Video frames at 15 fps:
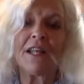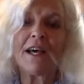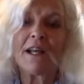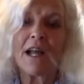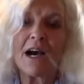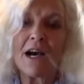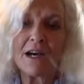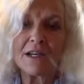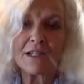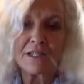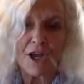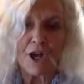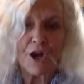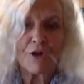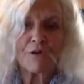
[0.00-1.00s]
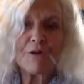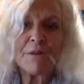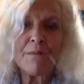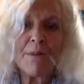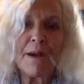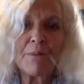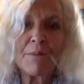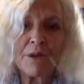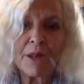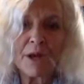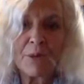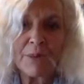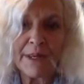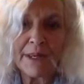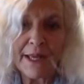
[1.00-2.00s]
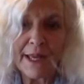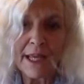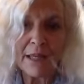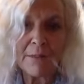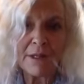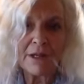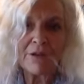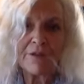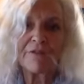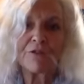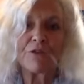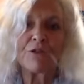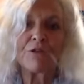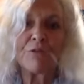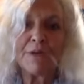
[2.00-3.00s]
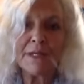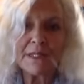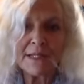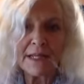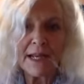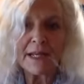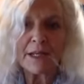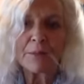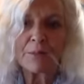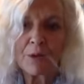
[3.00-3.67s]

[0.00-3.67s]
Let us remember that we came here for a reason and a